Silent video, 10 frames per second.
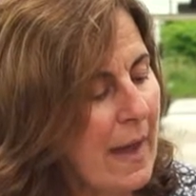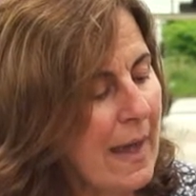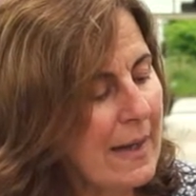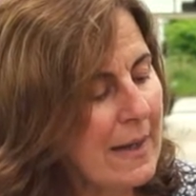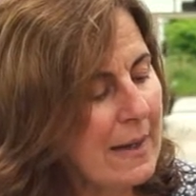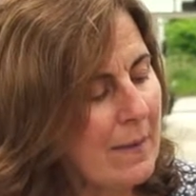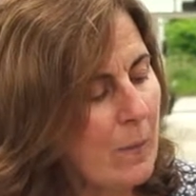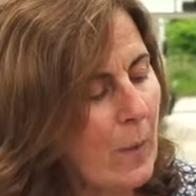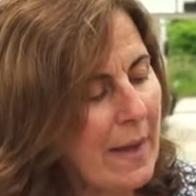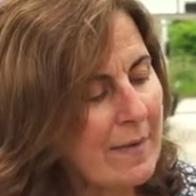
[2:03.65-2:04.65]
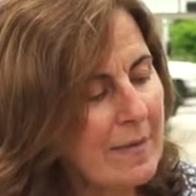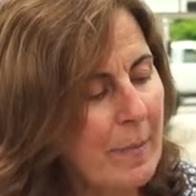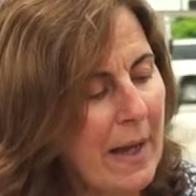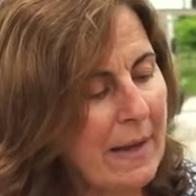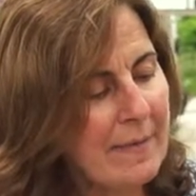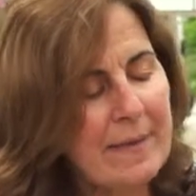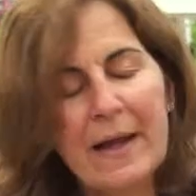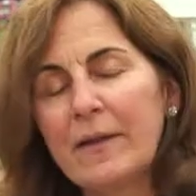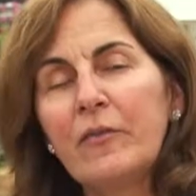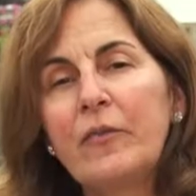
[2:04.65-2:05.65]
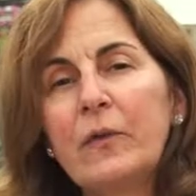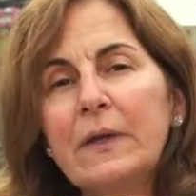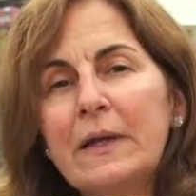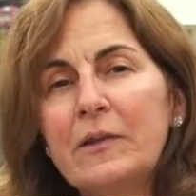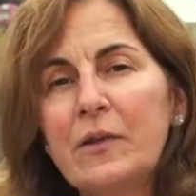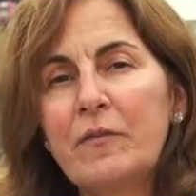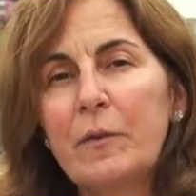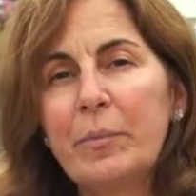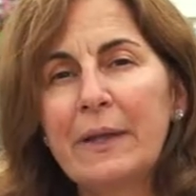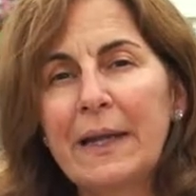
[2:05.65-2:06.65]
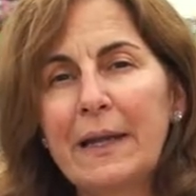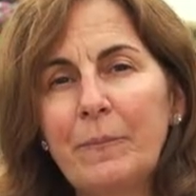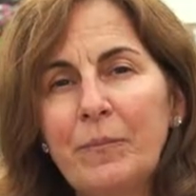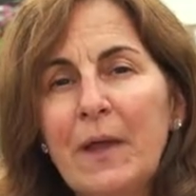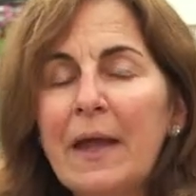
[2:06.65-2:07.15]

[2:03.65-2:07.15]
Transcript: any wet spots on the foliage of the plant